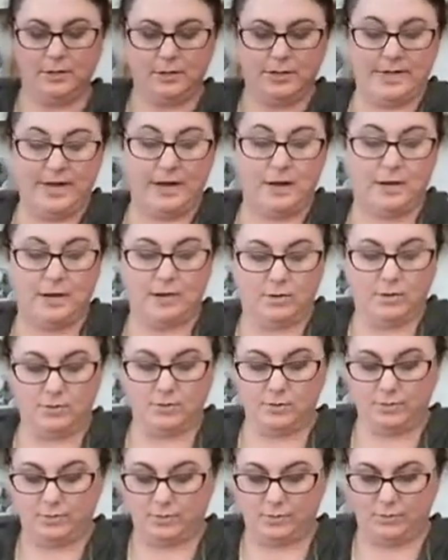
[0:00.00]

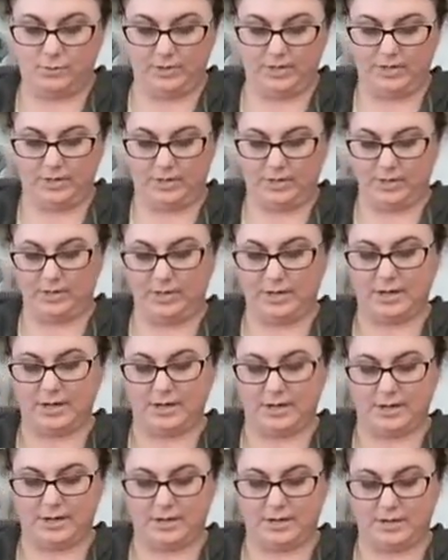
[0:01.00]
Now we
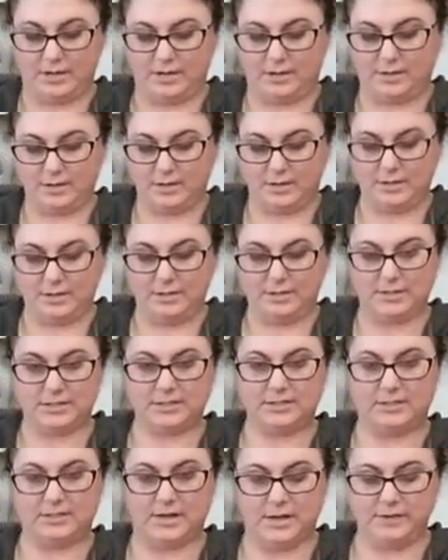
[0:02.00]
can
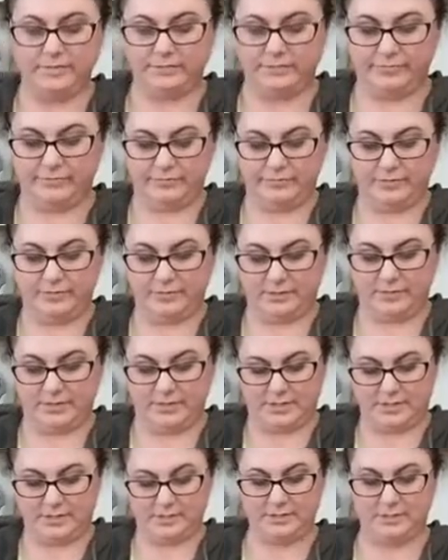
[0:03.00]
stuff
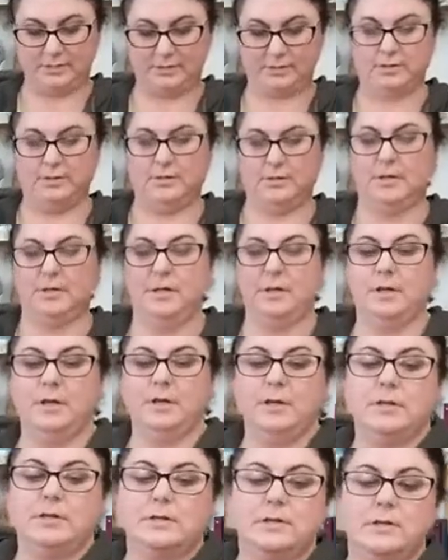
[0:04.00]
this.
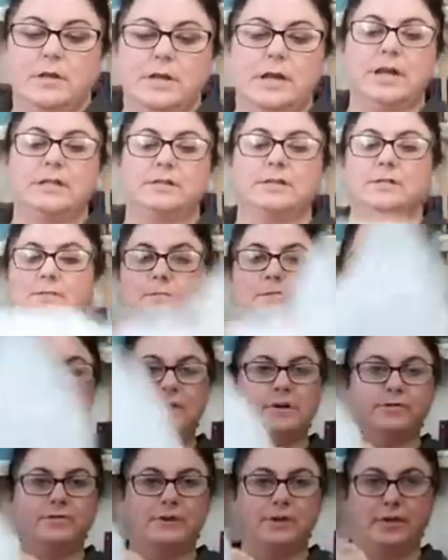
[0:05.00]
So I got some
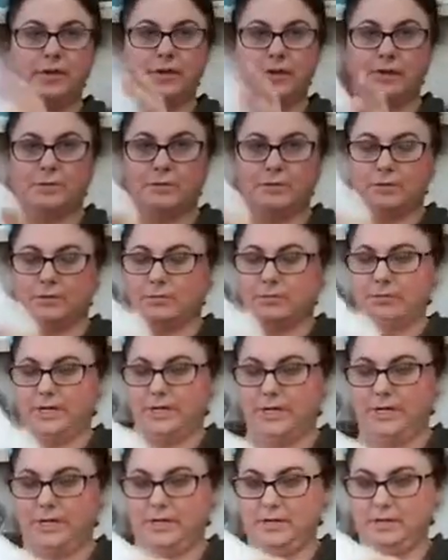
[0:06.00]
stuffing out
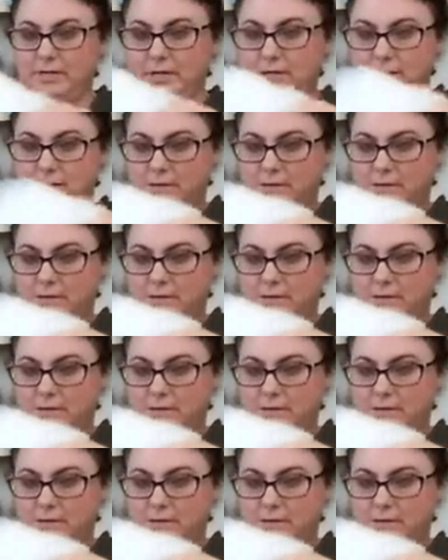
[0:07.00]
already